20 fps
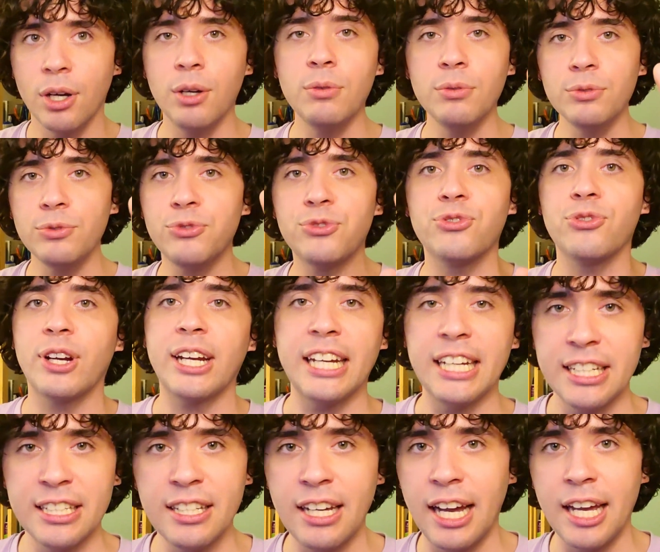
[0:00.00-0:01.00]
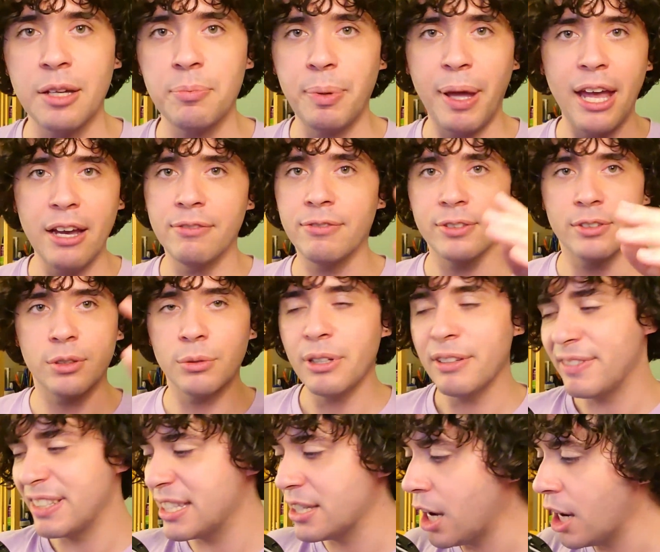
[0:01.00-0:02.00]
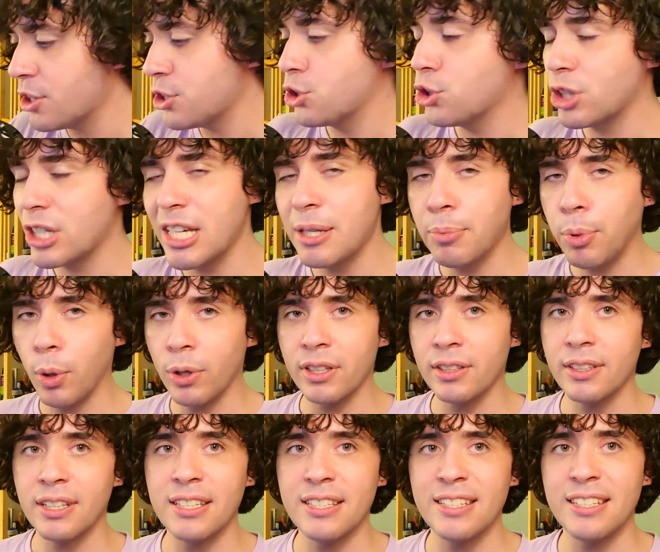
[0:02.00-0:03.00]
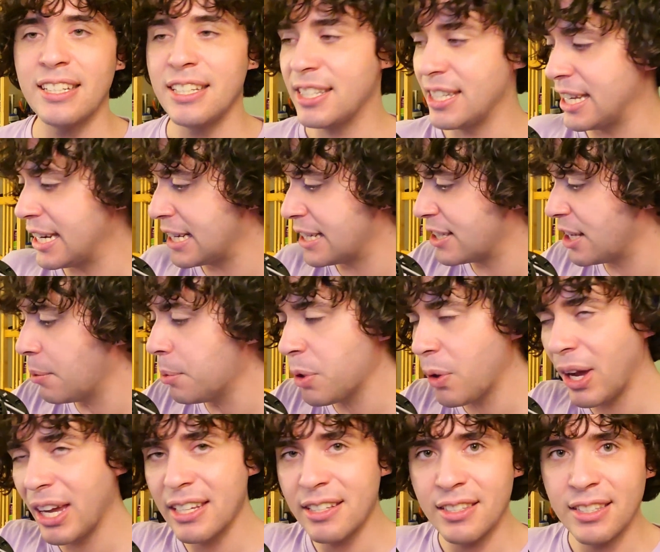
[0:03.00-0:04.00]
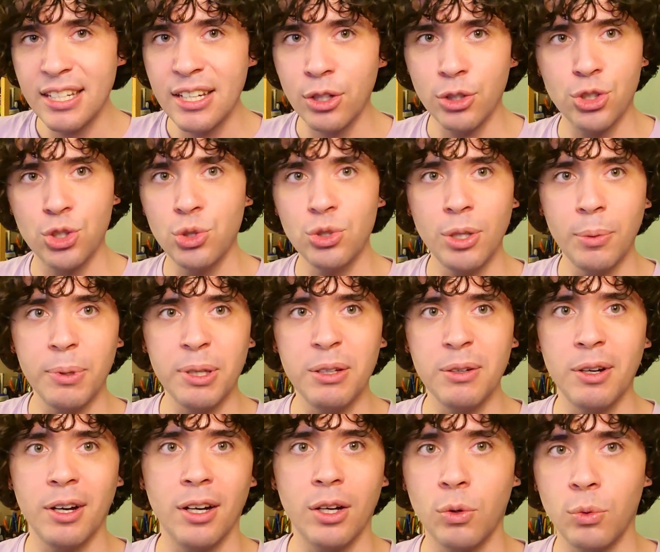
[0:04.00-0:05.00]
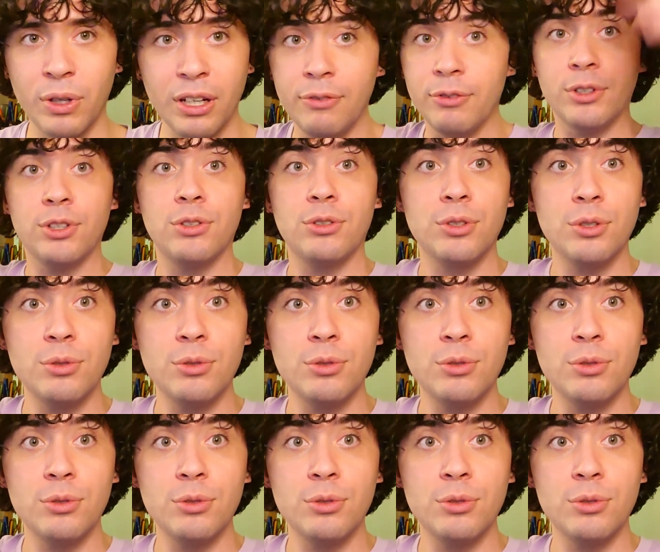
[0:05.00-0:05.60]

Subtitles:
don't freaking type ever. Don't even touch your keyboard unless it is hitting WASD or QWR, whatever you